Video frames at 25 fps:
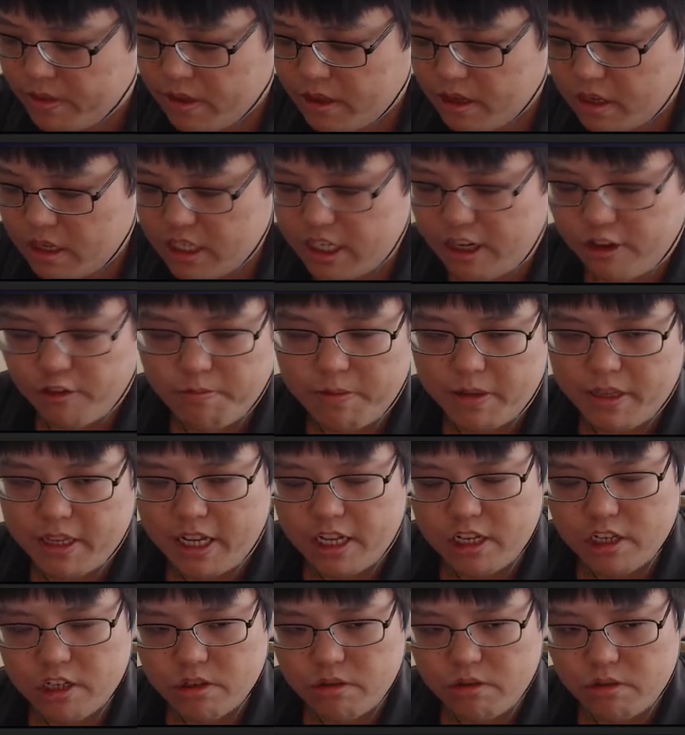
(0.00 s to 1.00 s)

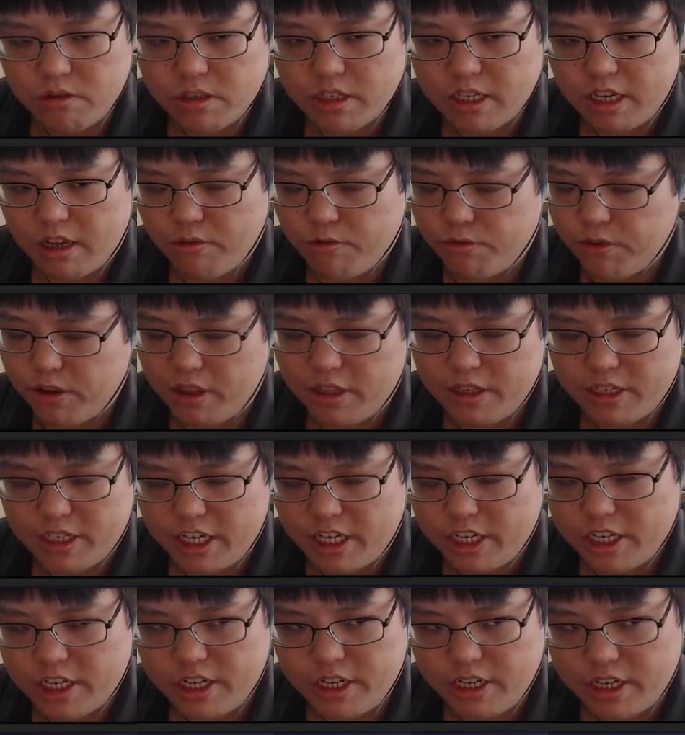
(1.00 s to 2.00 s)
self-potential,
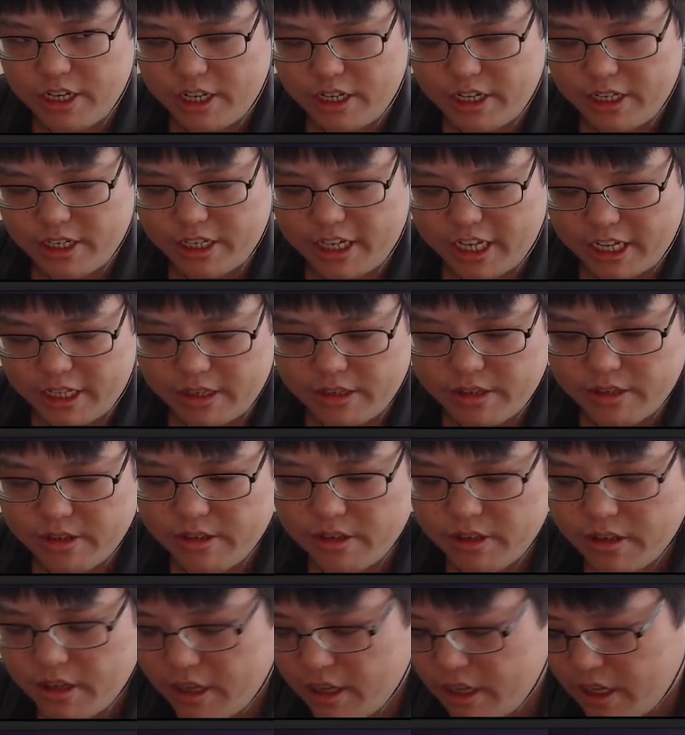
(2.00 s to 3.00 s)
self-realization in a sense.
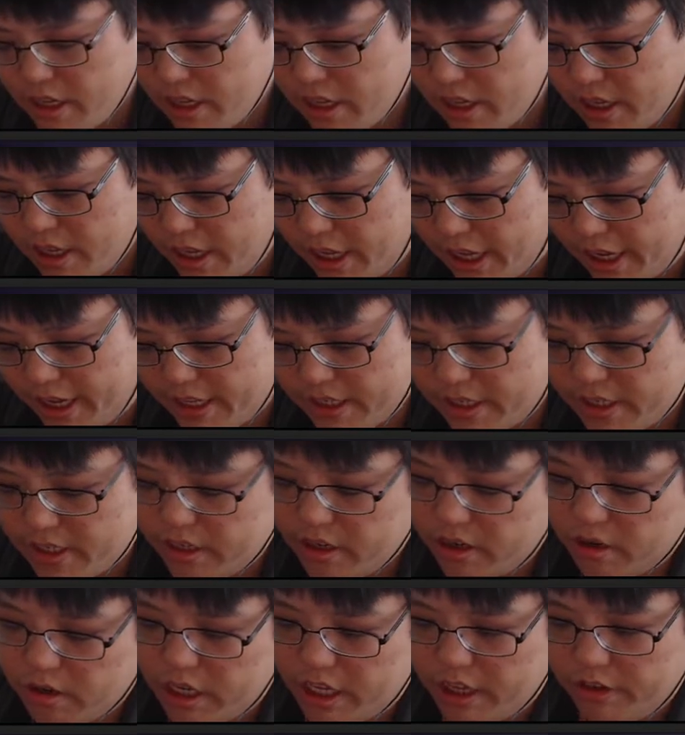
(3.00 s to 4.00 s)
And
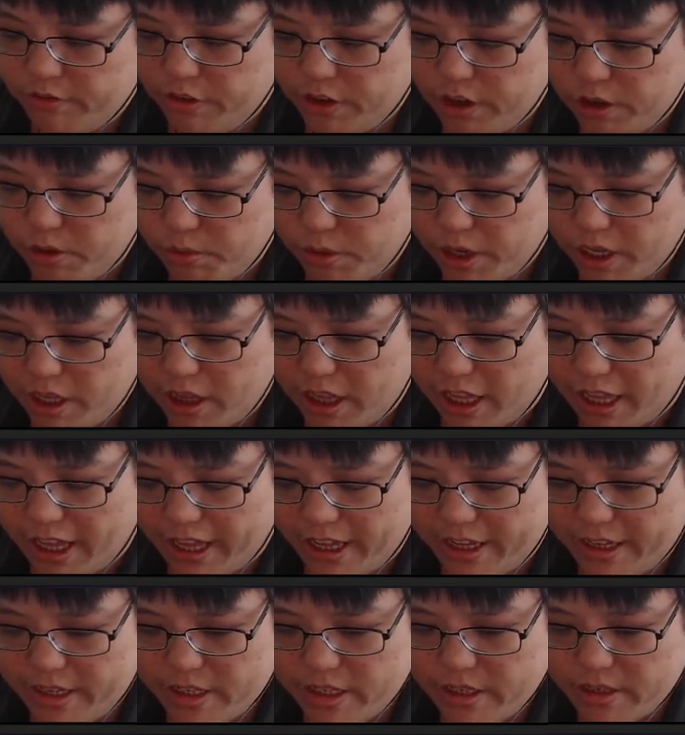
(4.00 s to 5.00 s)
so if you
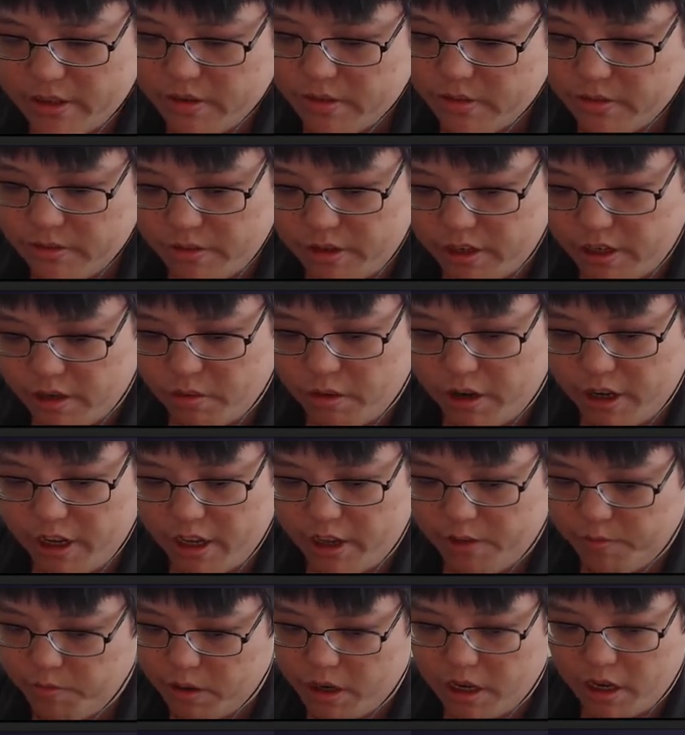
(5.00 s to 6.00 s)
realize, you know what,
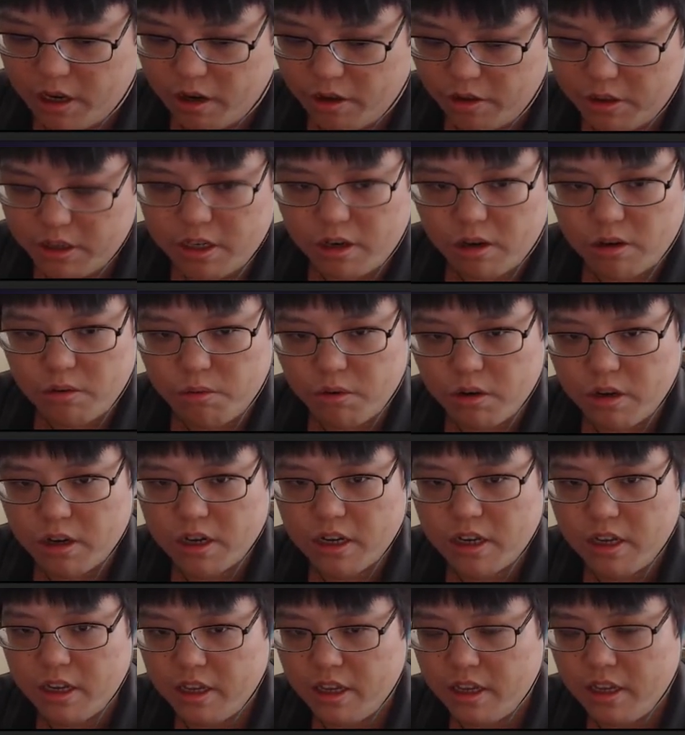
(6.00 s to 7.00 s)
if put in all this hard
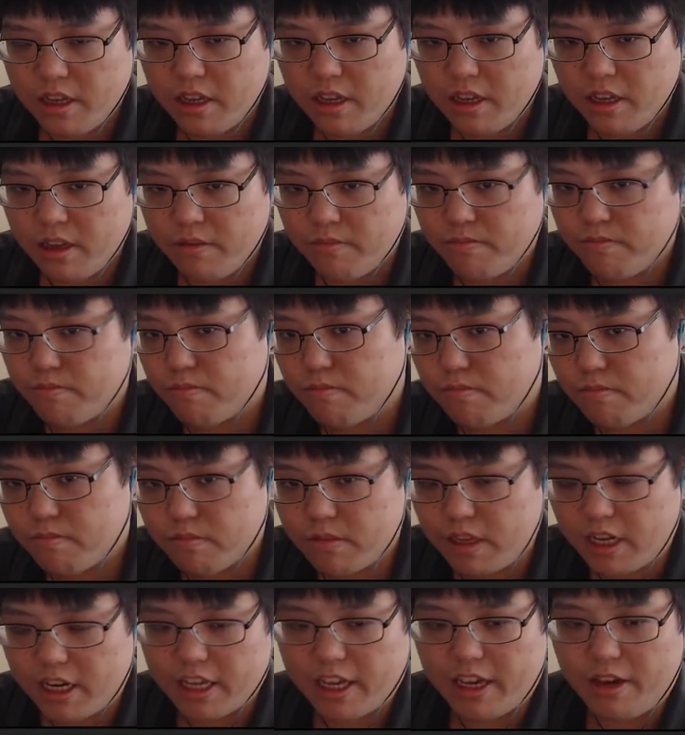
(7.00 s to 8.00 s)
work,
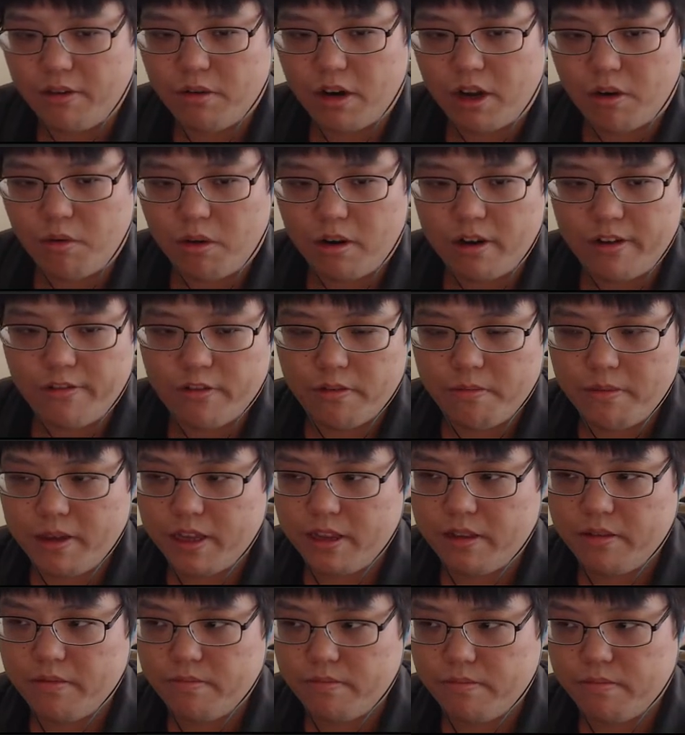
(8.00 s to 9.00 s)
didn't get what I wanted from
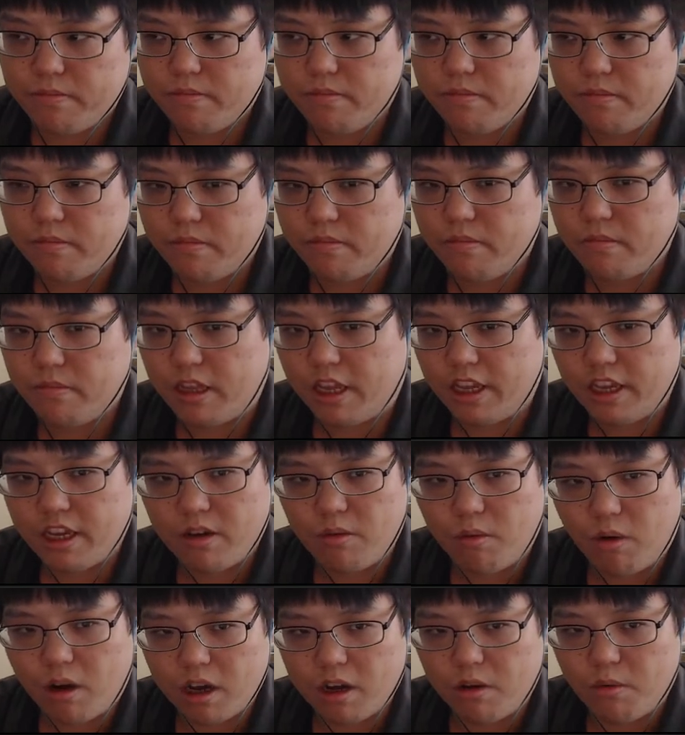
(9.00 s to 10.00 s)
it, then you
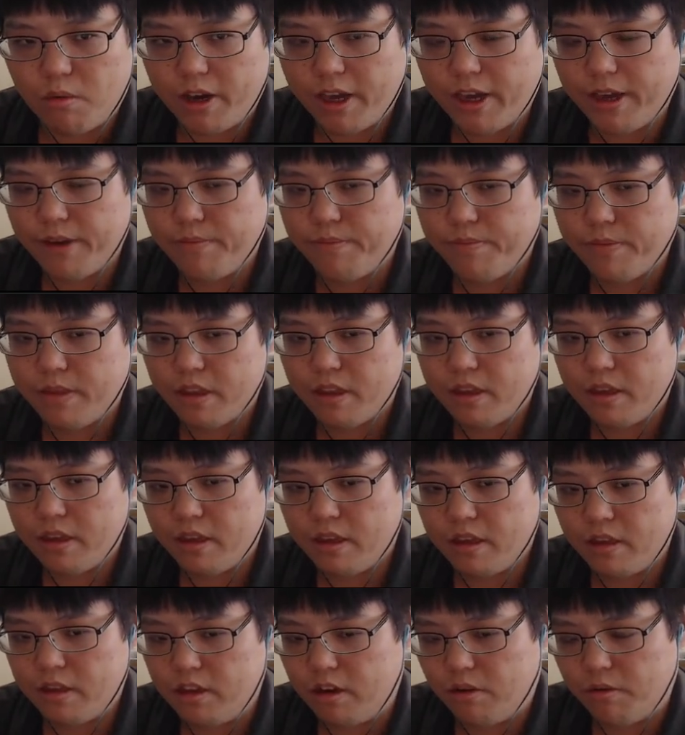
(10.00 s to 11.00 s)
can walk away,
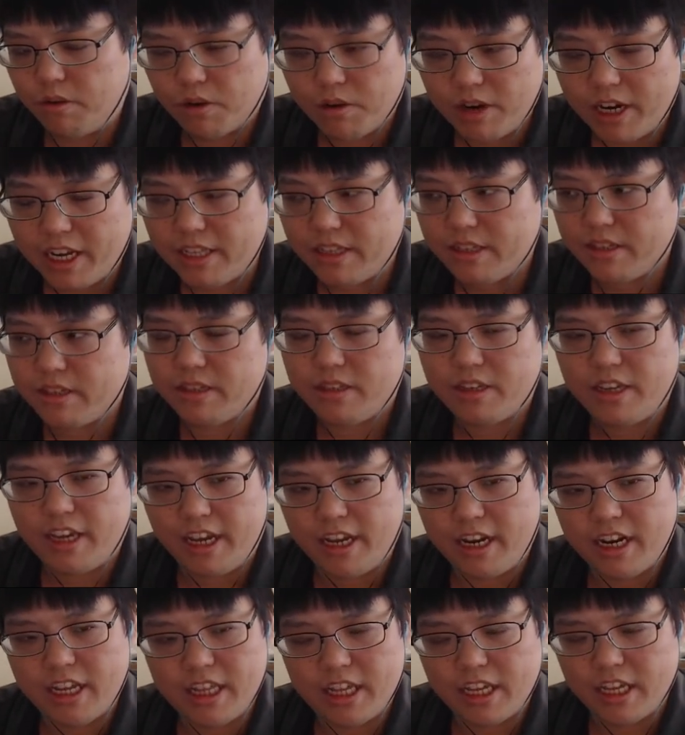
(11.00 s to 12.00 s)
no regrets.
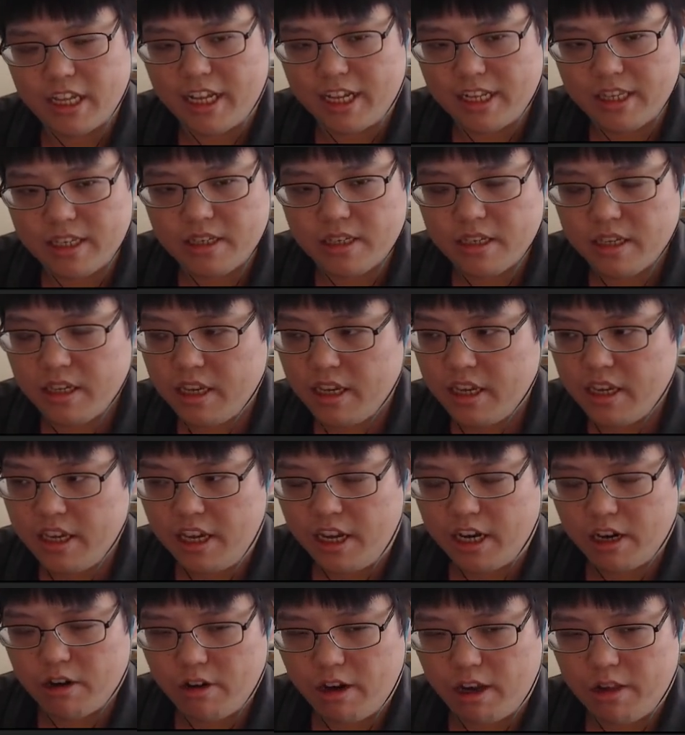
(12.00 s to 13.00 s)
And I think that's
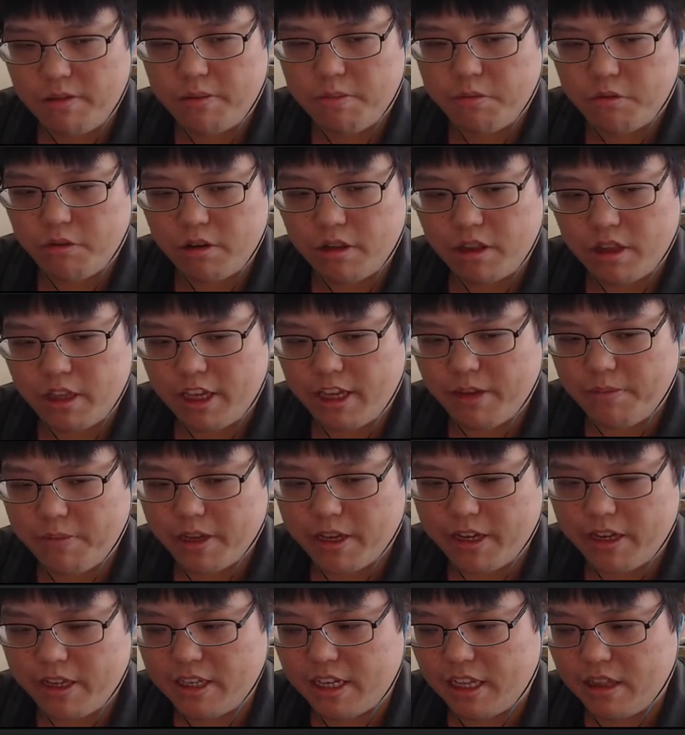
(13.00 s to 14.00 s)
an incredibly important thing
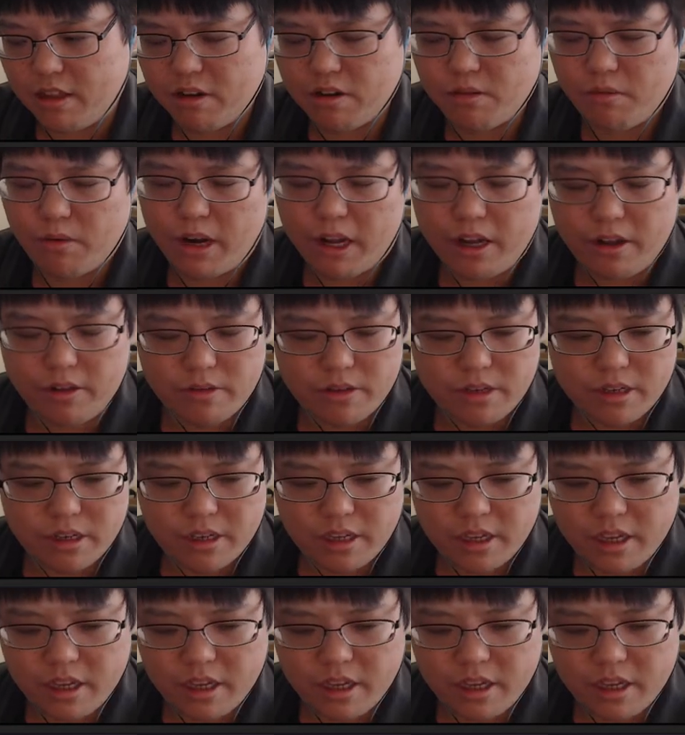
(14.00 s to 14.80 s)
because I look around,